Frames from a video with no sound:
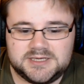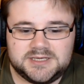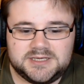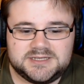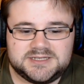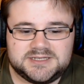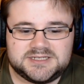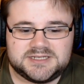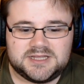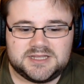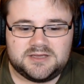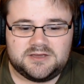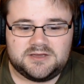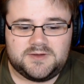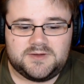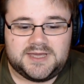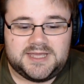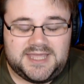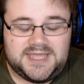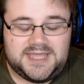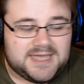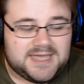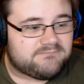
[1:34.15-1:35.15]
So,
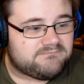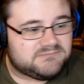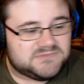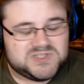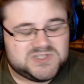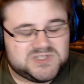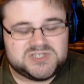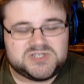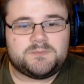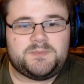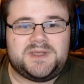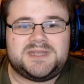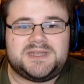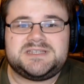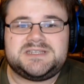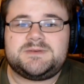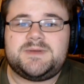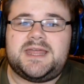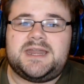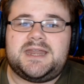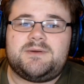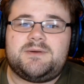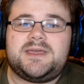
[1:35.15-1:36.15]
yeah, let's jump into it
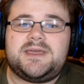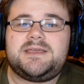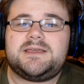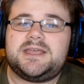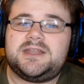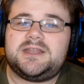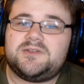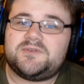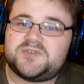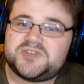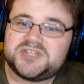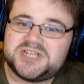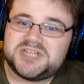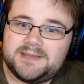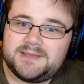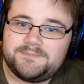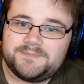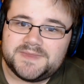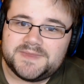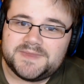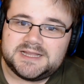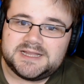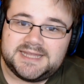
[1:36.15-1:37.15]
anyway. Enough chat.
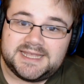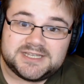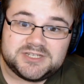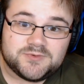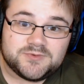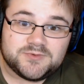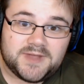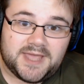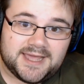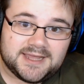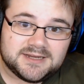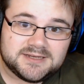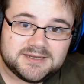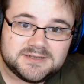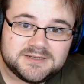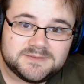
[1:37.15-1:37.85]
Let's react.